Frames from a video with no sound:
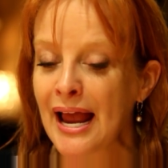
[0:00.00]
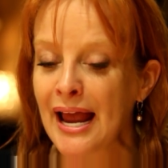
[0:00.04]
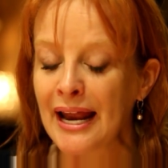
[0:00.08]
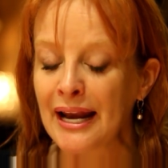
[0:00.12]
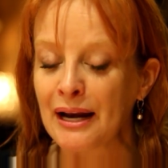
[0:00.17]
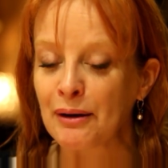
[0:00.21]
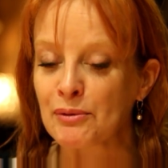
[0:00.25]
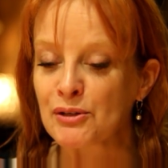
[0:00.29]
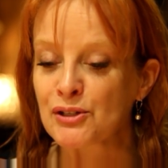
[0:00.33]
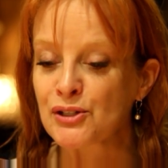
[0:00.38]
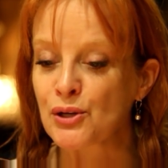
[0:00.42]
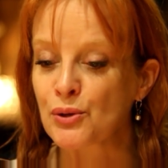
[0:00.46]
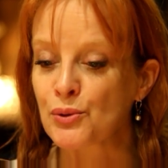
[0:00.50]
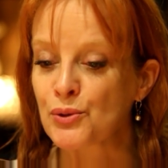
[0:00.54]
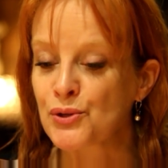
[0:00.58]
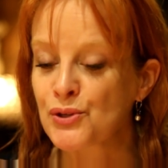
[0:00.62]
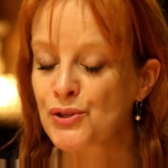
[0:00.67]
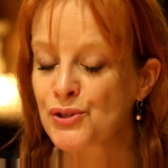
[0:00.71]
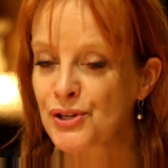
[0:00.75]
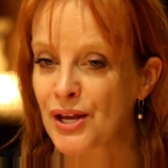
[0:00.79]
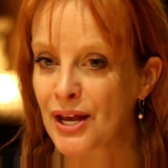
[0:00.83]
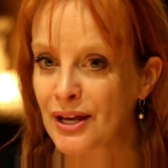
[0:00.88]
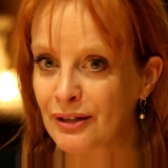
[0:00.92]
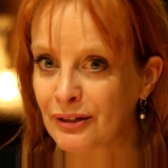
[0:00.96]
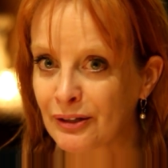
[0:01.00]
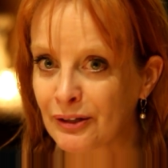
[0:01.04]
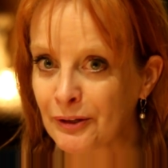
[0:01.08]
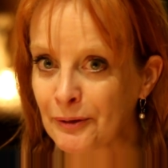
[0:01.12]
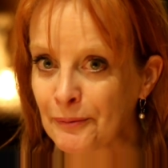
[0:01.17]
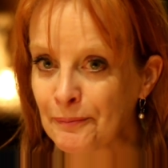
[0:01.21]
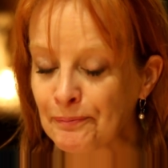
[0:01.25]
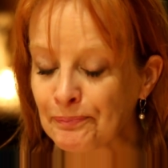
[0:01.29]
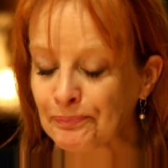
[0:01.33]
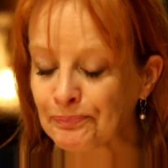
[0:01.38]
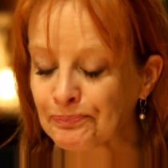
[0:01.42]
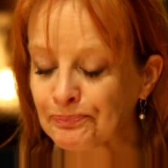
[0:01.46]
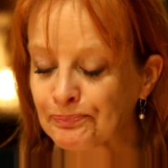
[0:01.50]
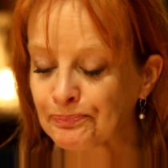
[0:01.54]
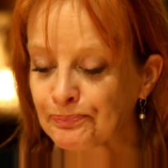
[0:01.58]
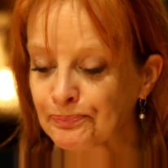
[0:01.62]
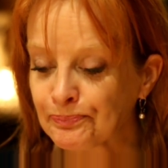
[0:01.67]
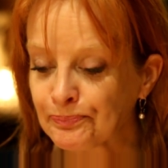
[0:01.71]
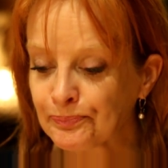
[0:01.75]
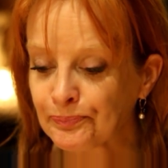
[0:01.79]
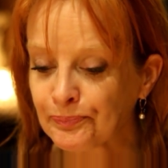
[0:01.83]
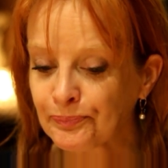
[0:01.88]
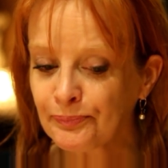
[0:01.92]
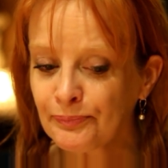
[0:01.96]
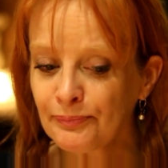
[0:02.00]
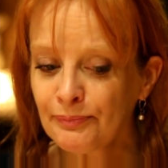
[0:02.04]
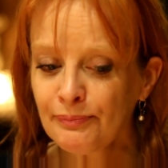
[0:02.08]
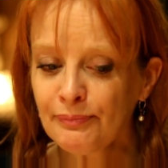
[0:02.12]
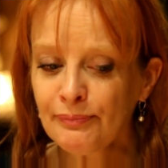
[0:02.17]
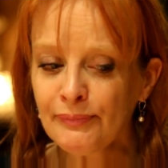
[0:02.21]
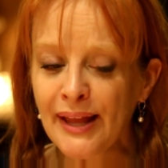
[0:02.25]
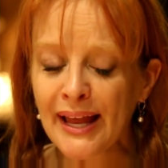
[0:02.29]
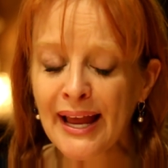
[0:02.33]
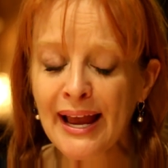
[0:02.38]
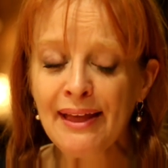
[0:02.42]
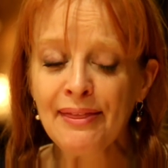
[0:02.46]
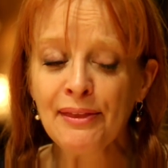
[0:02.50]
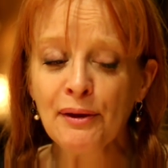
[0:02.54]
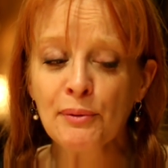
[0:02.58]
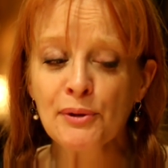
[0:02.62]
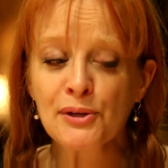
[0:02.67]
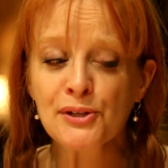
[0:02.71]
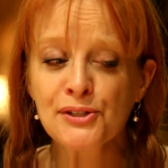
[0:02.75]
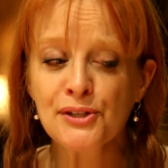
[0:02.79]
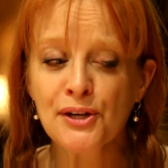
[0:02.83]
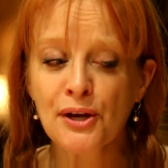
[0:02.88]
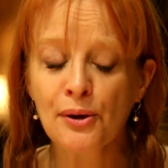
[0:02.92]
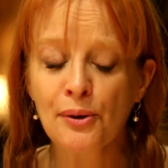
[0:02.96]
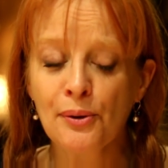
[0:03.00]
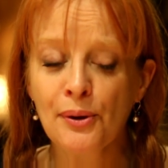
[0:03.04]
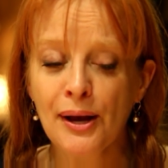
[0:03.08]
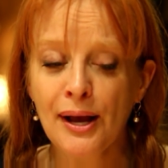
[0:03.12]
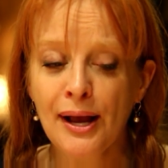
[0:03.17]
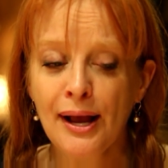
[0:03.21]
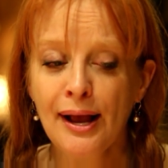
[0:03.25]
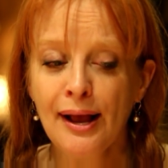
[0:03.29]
and it was so subtle, and they were so